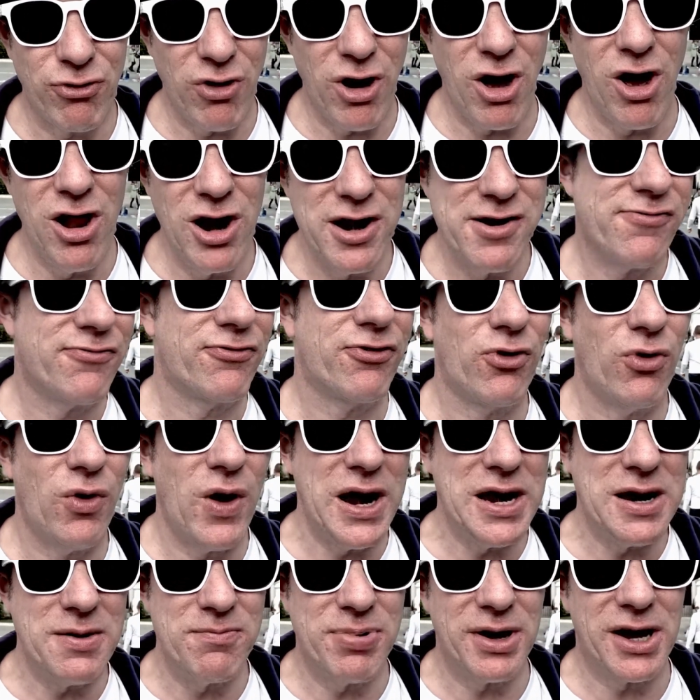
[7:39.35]
early
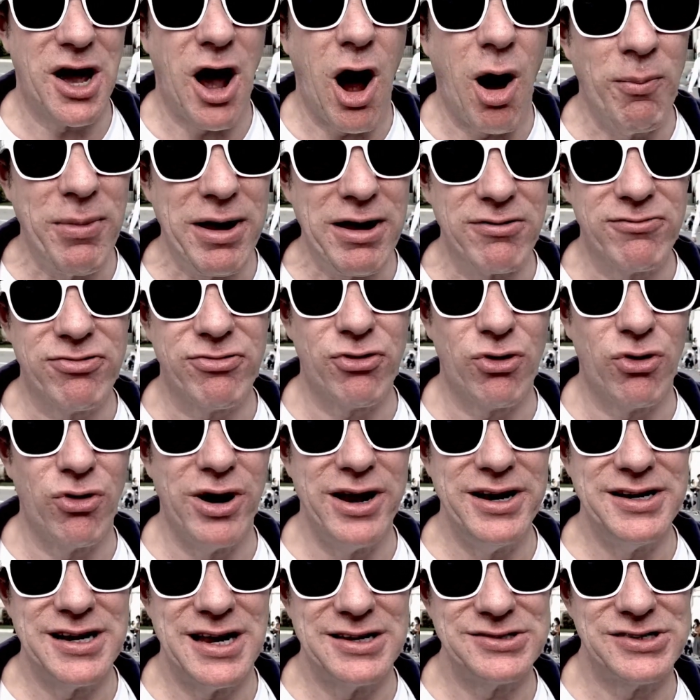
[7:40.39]
Freud and becoming
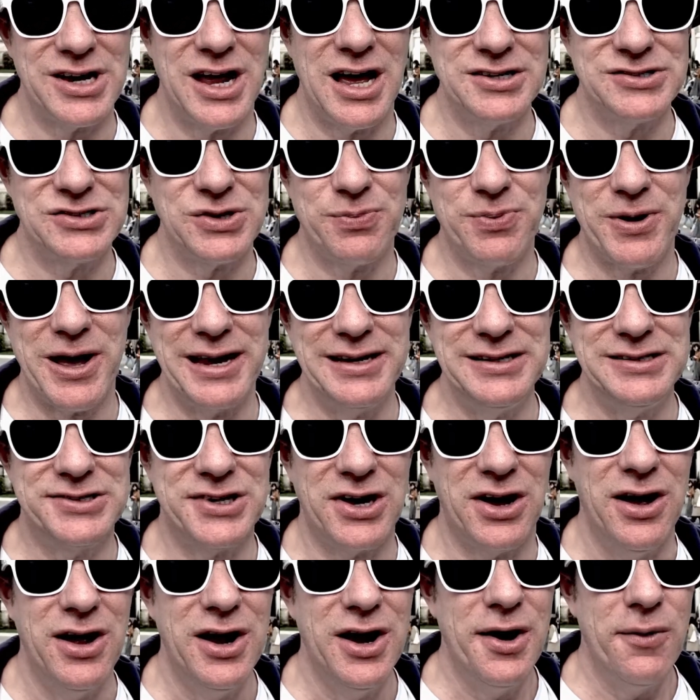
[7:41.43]
Freud as a
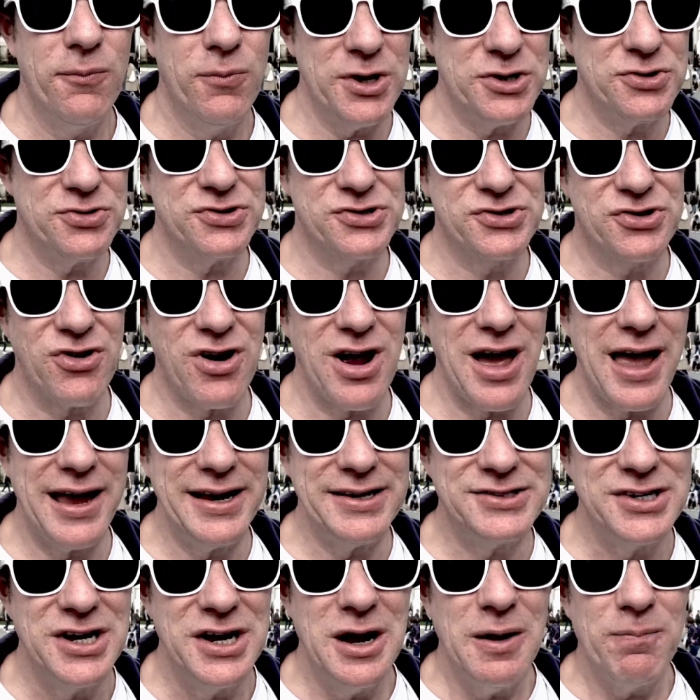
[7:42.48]
painter, which was
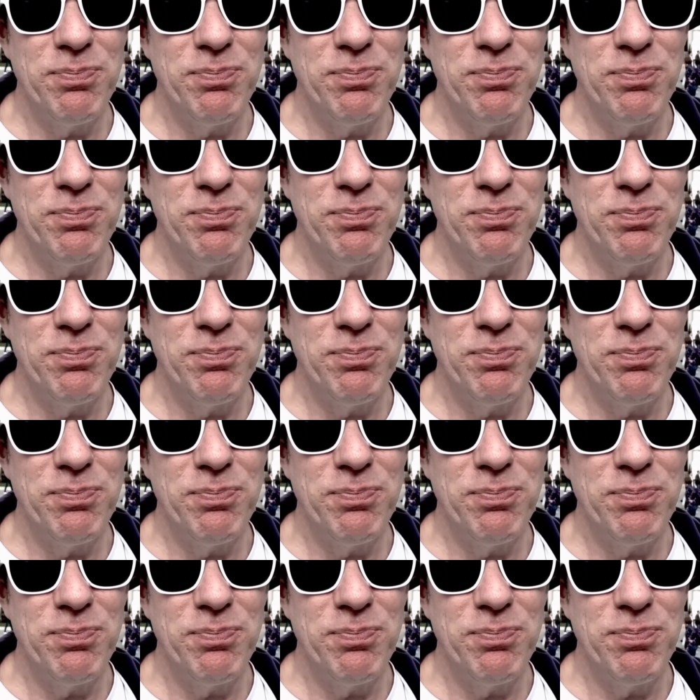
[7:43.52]
great.